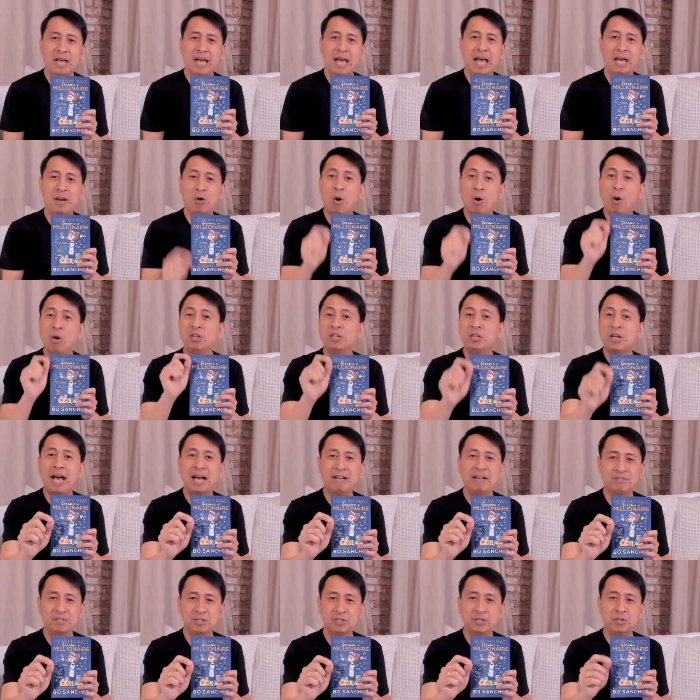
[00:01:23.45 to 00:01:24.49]
and all you
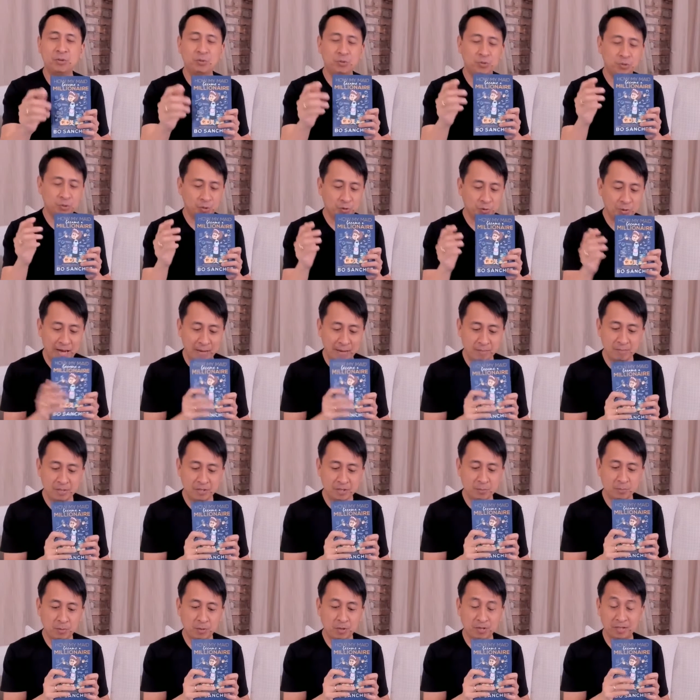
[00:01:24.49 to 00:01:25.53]
have to do to grab
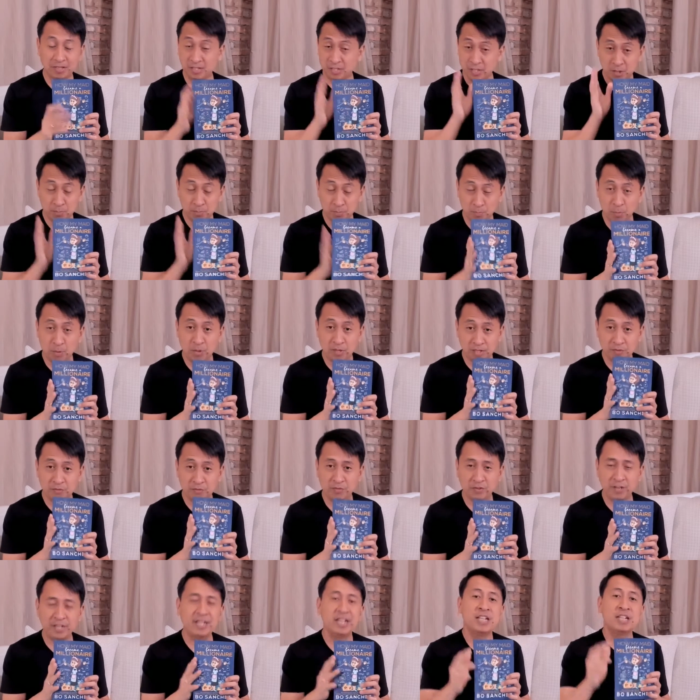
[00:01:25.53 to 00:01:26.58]
this book is
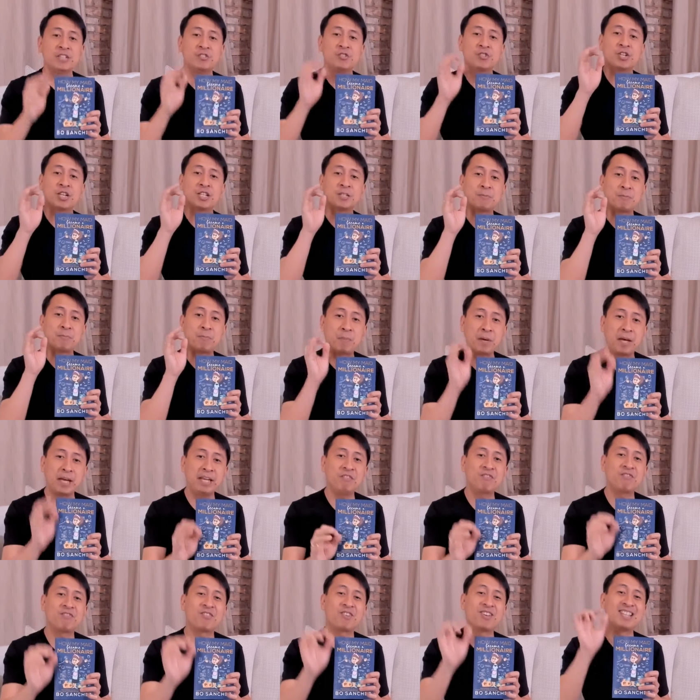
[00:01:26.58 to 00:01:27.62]
free, just
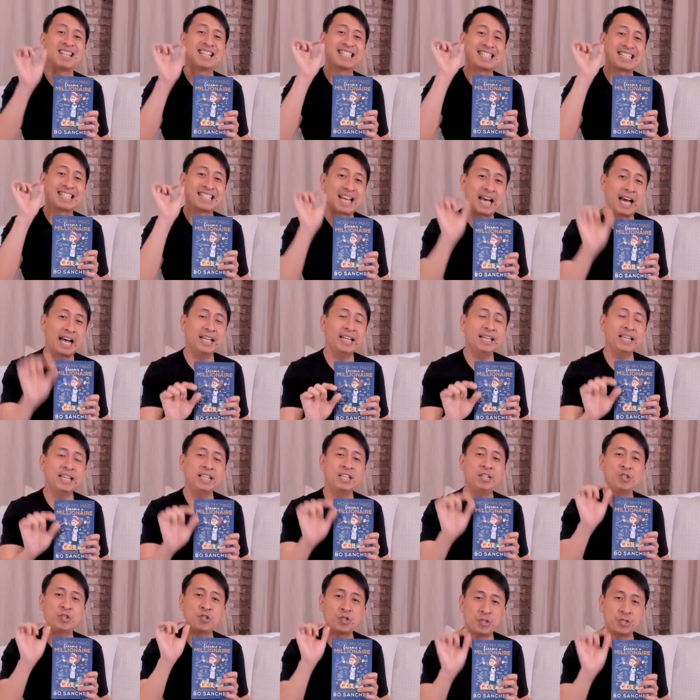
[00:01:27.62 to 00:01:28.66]
pay for the
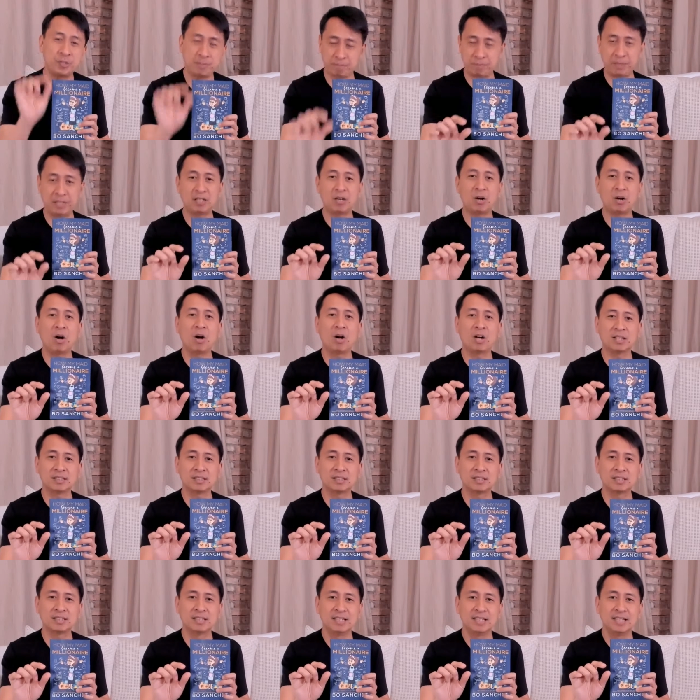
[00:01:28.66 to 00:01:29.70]
tiny shipping
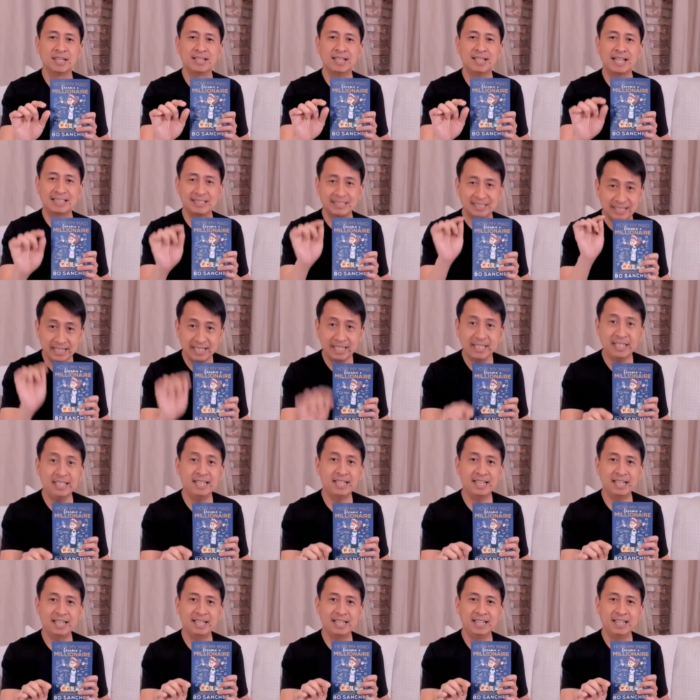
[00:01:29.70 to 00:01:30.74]
cost that's
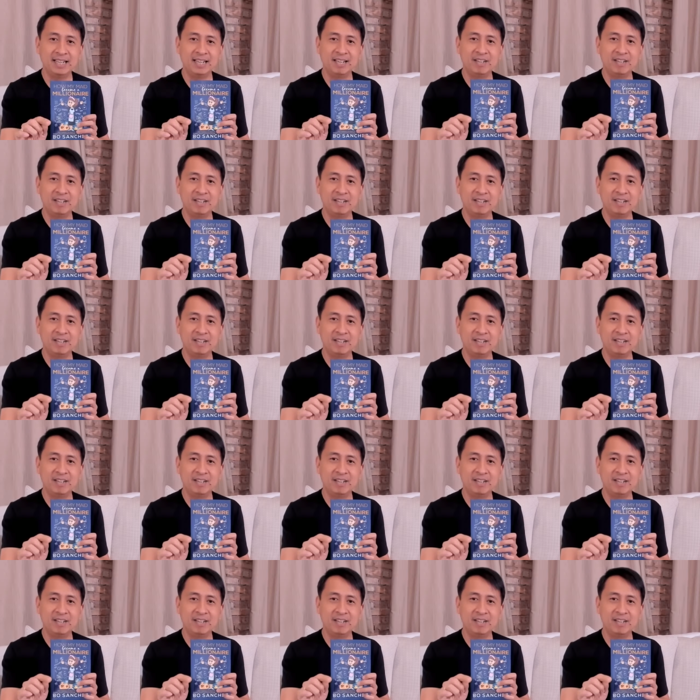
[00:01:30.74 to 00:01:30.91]
needed